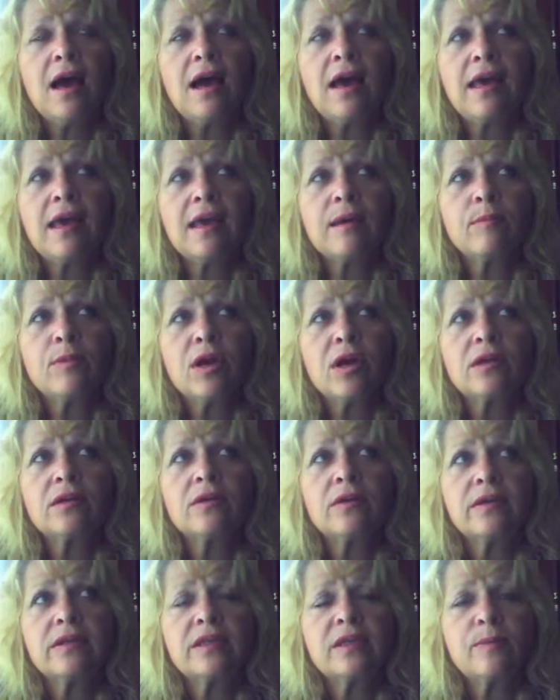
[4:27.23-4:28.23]
I am
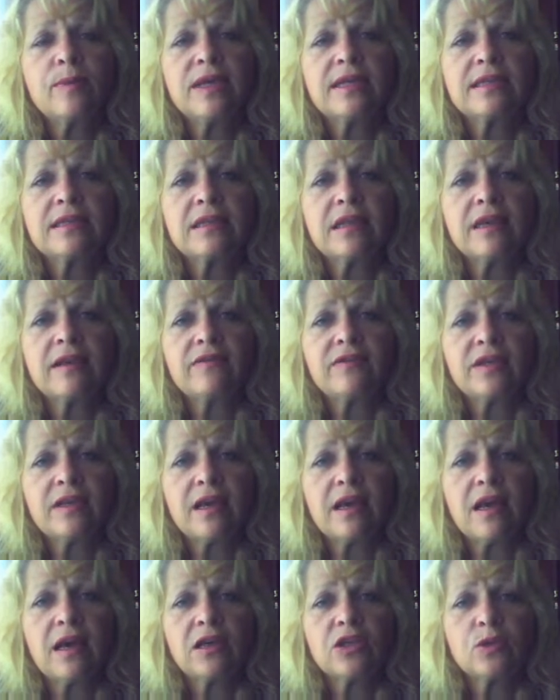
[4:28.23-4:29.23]
not going to be a slave
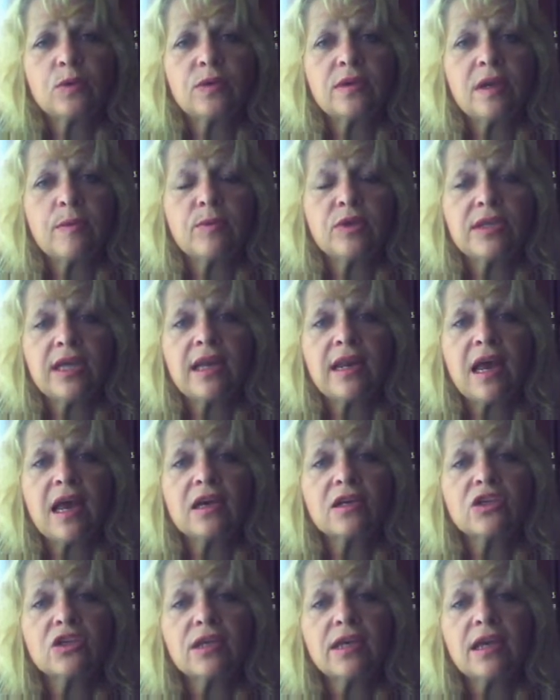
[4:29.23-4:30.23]
to the actual numbers. And
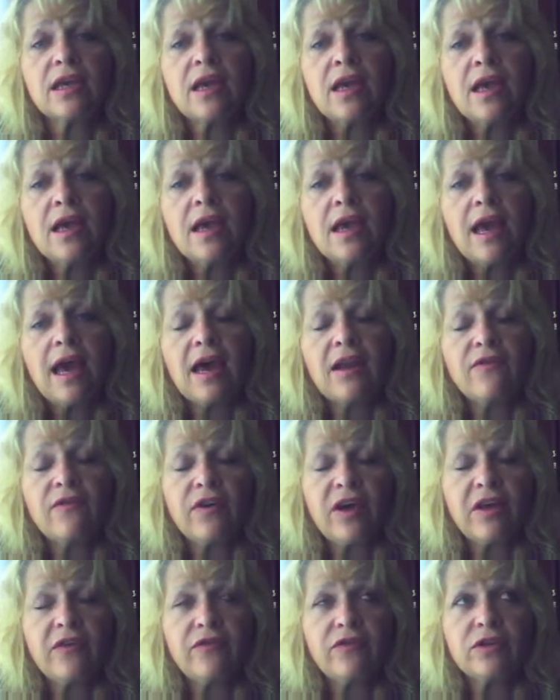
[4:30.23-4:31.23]
actually,
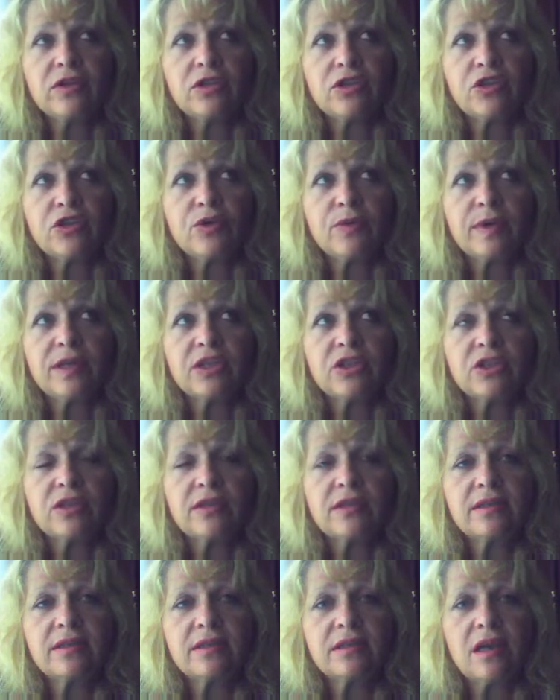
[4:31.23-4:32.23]
at 5 foot 2
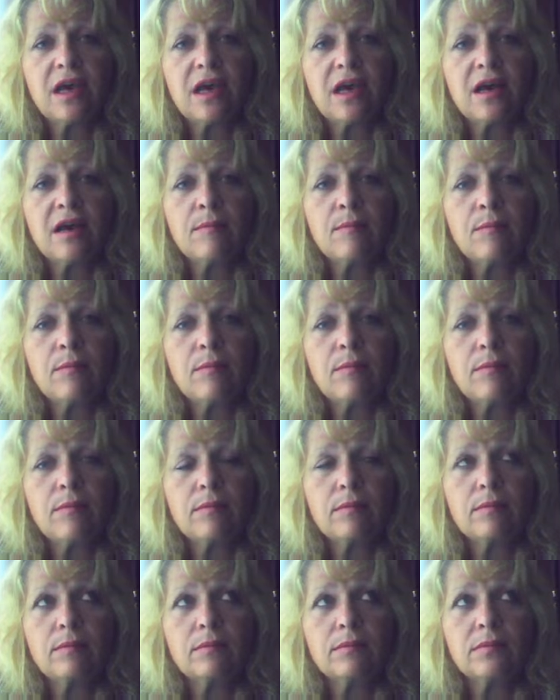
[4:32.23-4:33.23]
inches
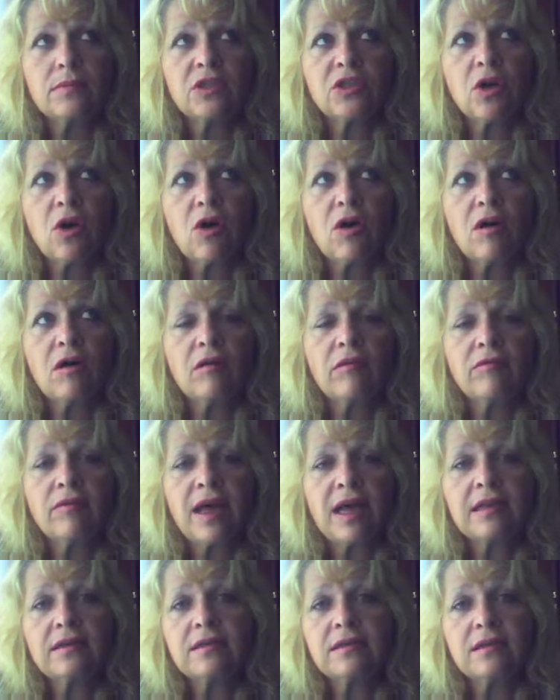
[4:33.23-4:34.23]
tall,
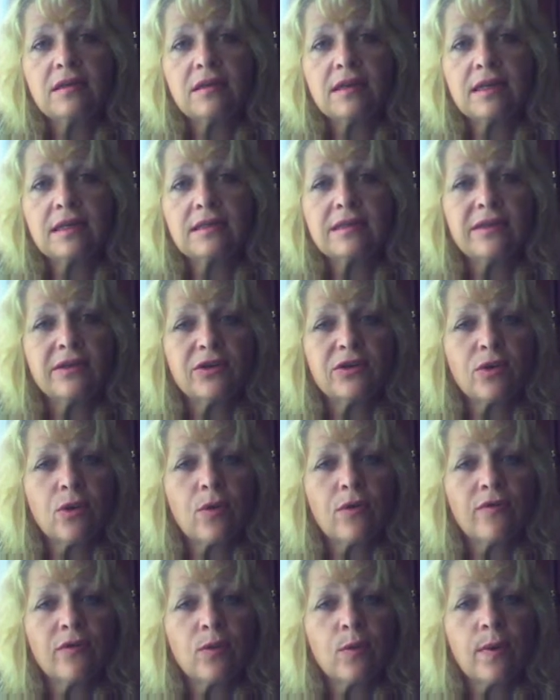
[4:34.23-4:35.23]
that's still considered
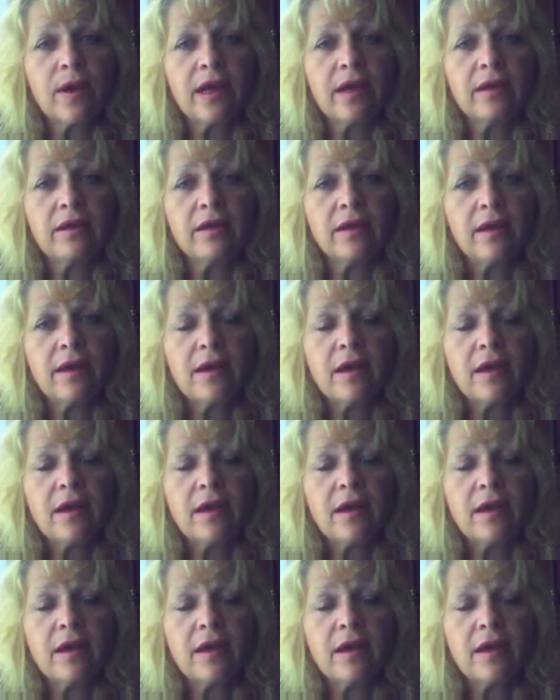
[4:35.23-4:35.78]
overweight.